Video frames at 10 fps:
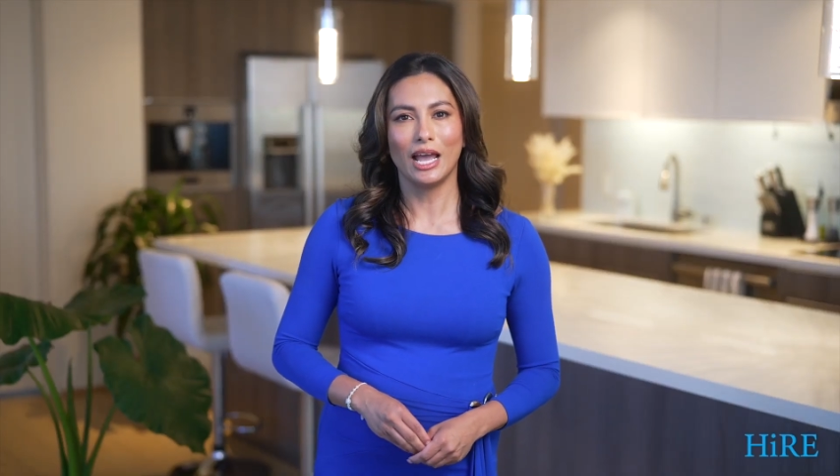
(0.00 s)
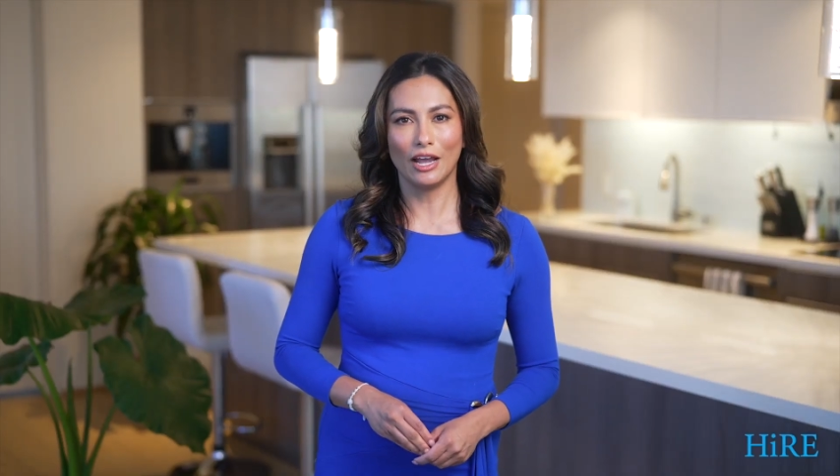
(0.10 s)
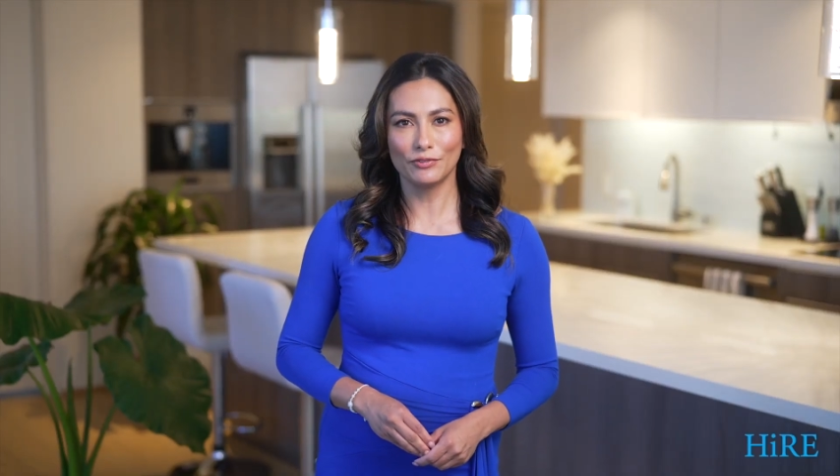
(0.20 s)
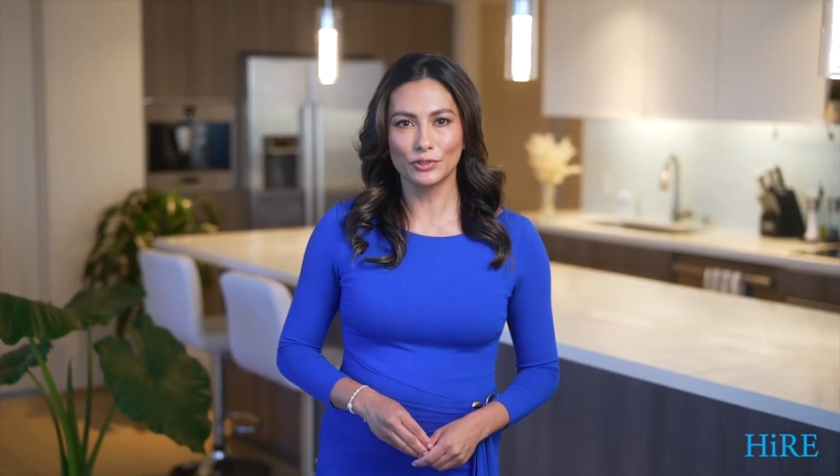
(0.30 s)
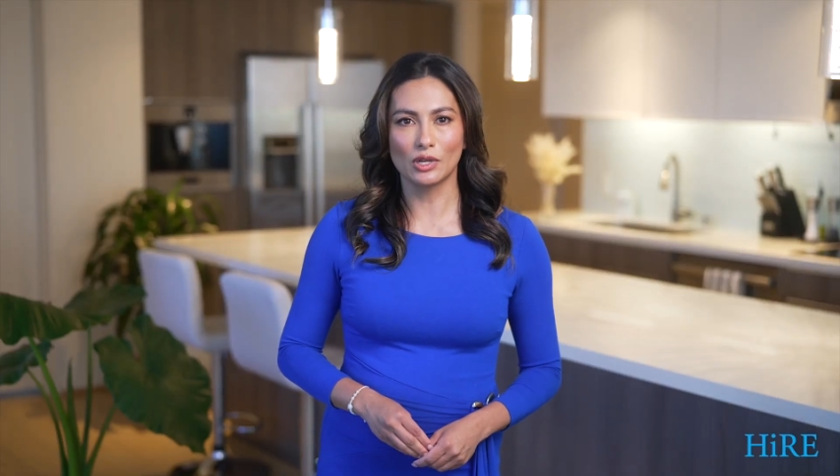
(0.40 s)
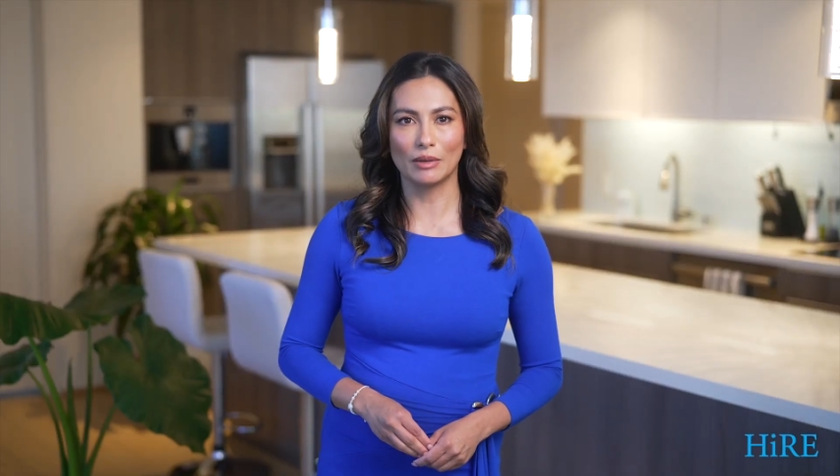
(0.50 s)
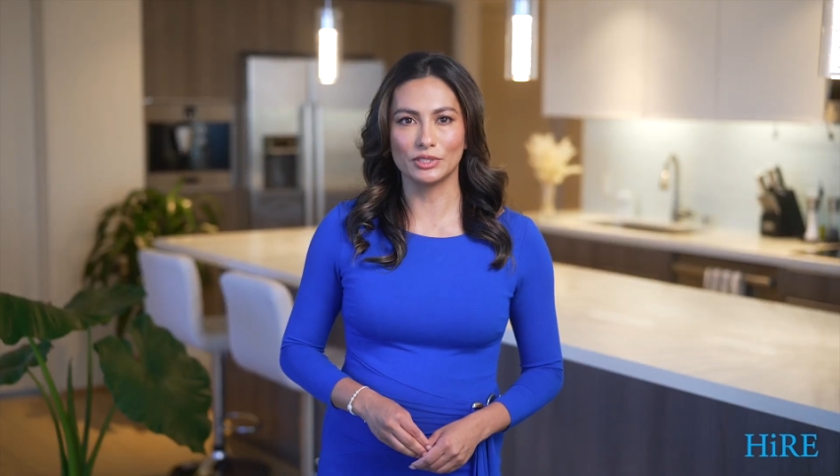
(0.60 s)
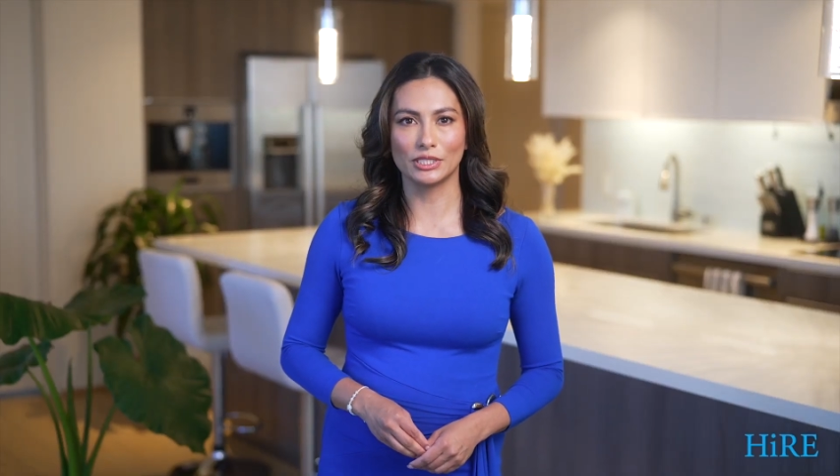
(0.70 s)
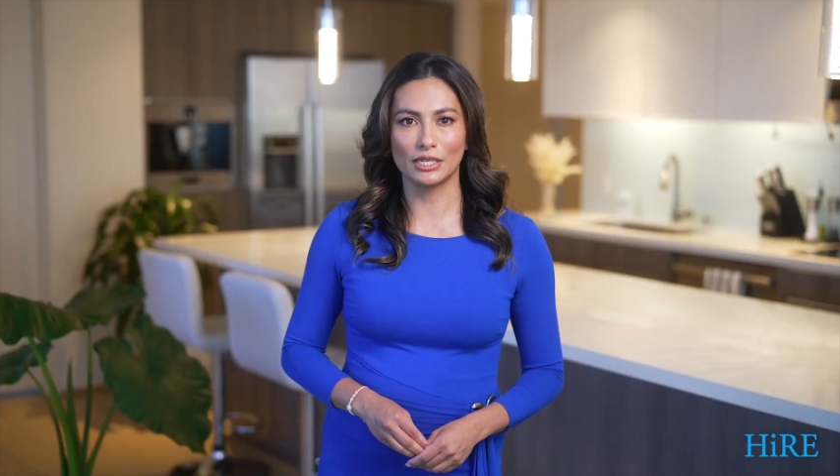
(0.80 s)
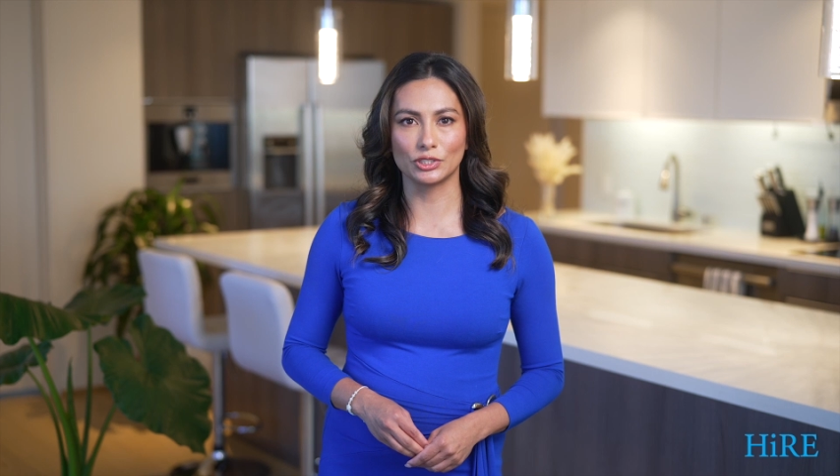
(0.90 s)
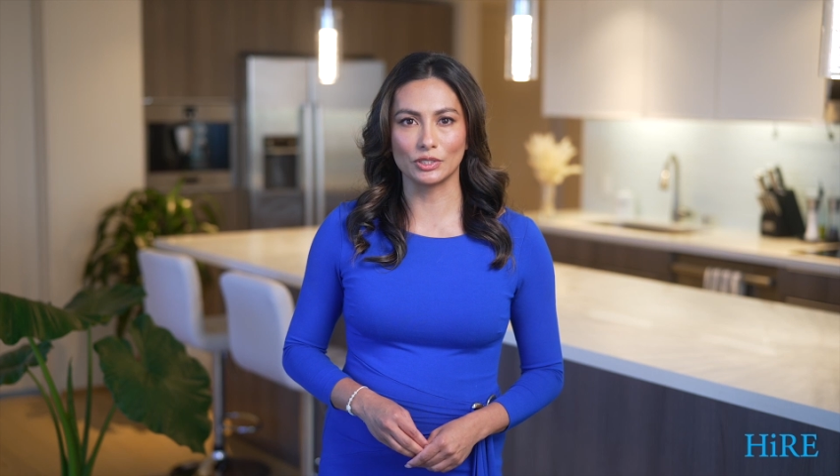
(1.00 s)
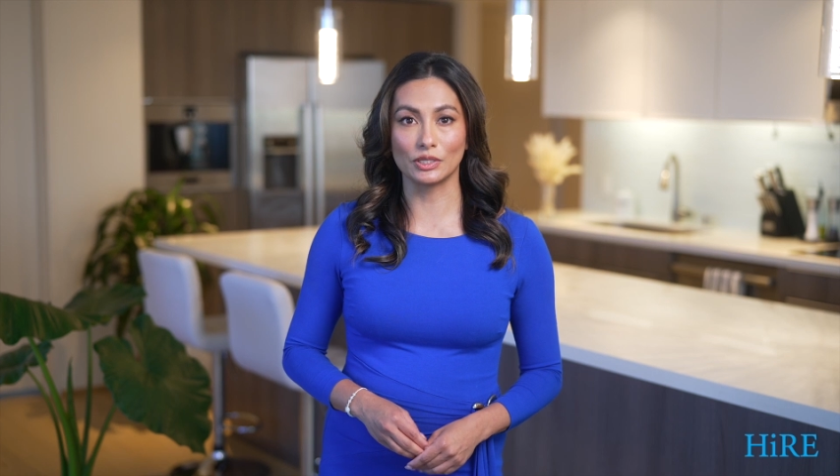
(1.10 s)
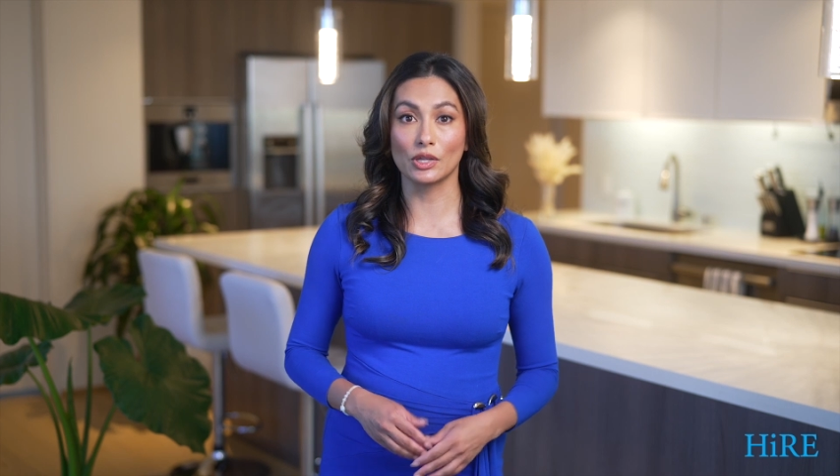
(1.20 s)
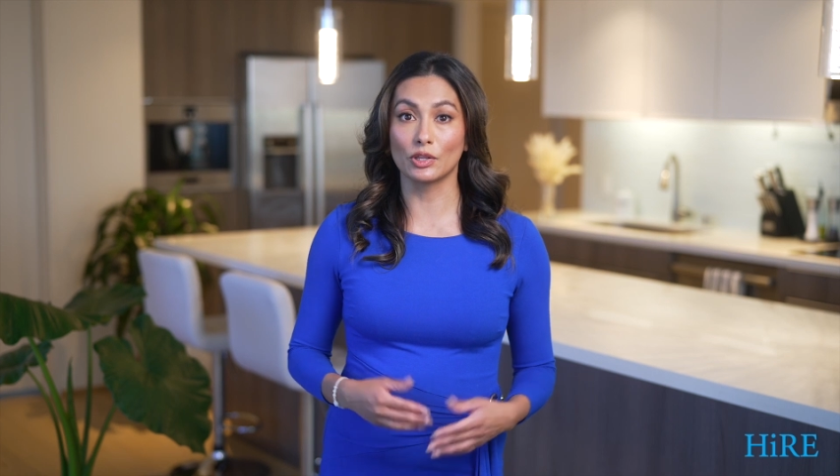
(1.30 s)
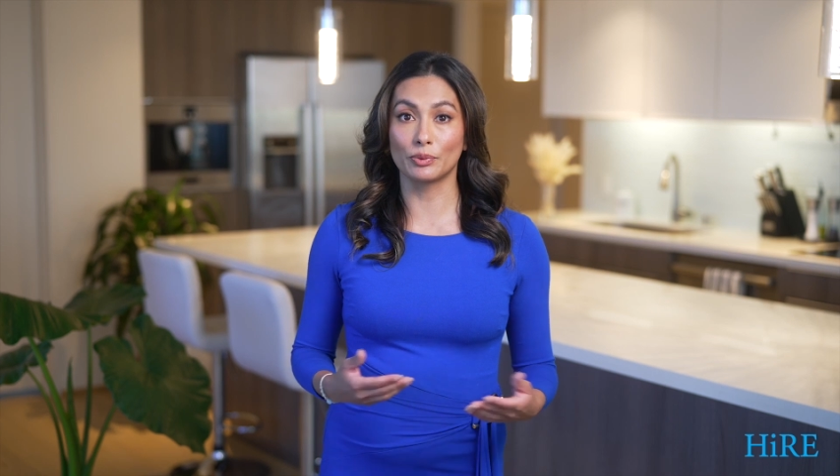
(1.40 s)
After
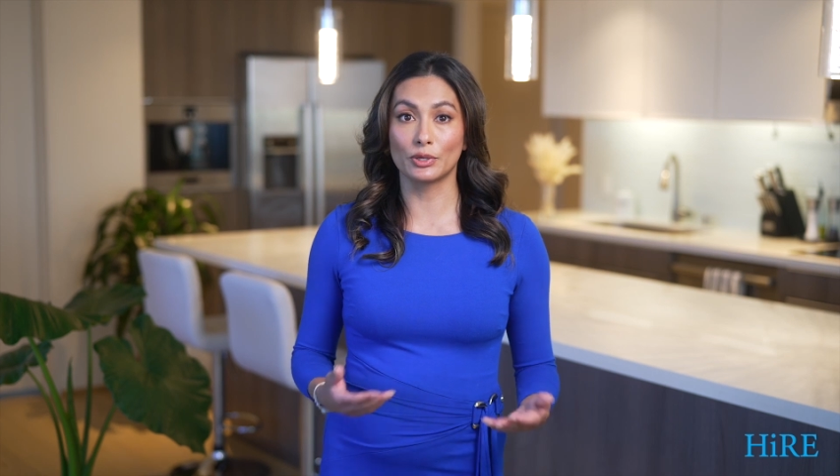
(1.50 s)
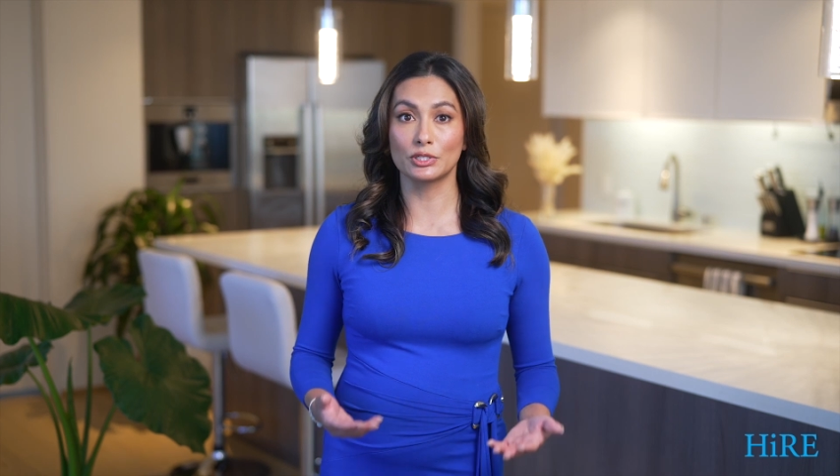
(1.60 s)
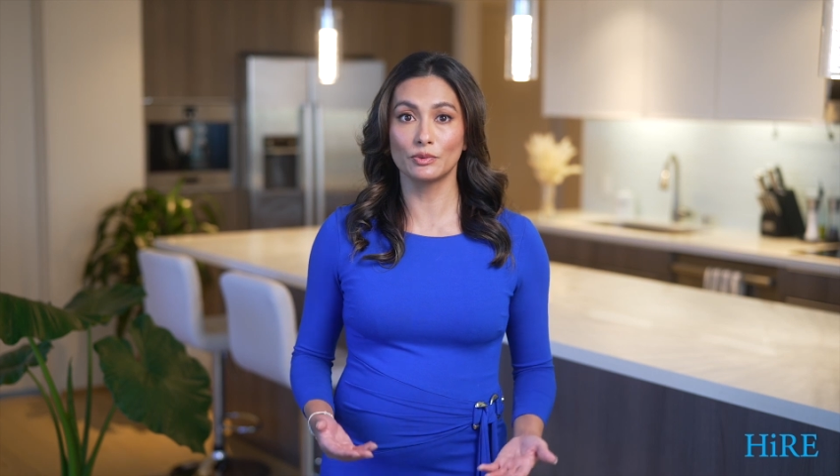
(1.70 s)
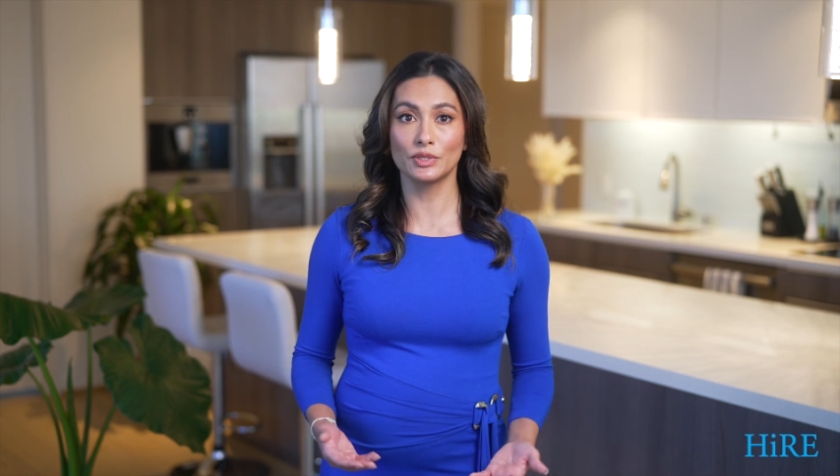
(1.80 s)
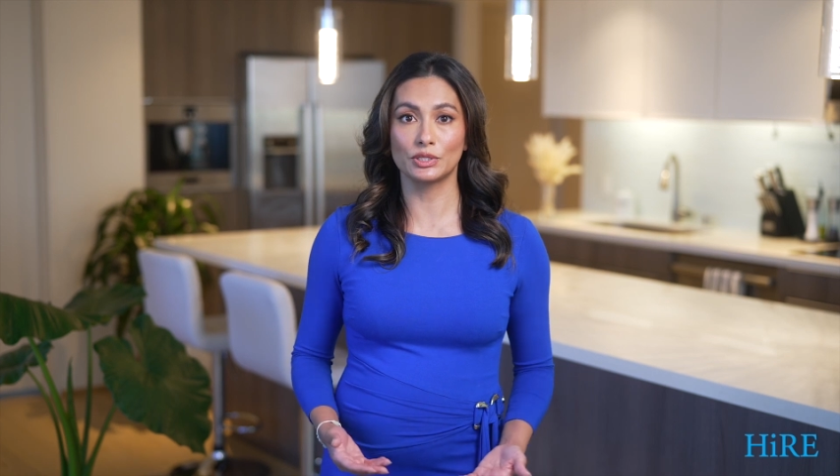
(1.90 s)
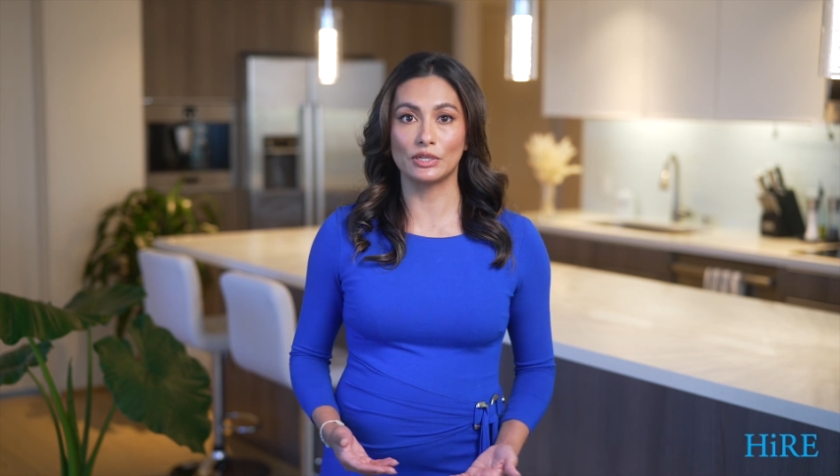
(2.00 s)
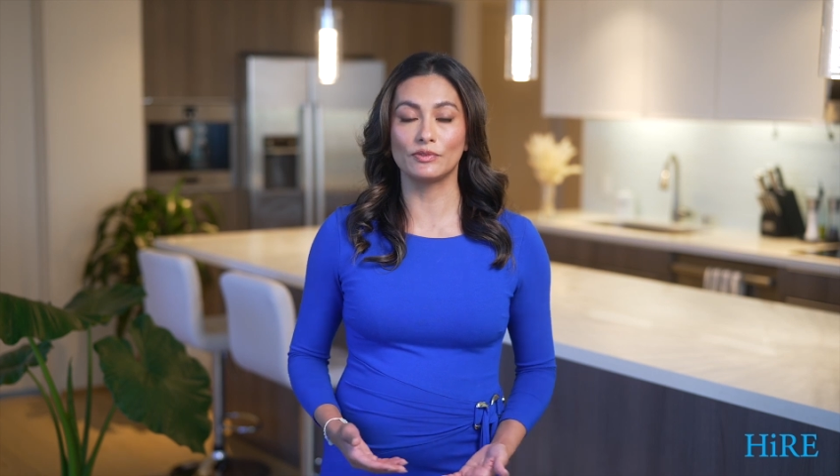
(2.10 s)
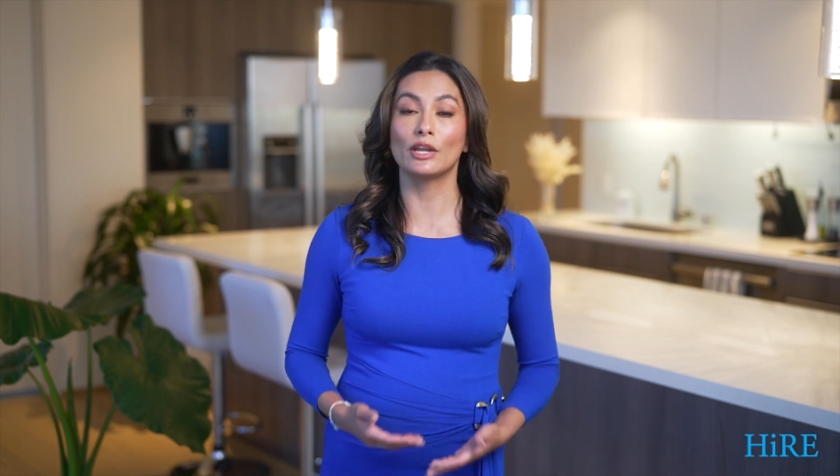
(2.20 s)
commutation, the person received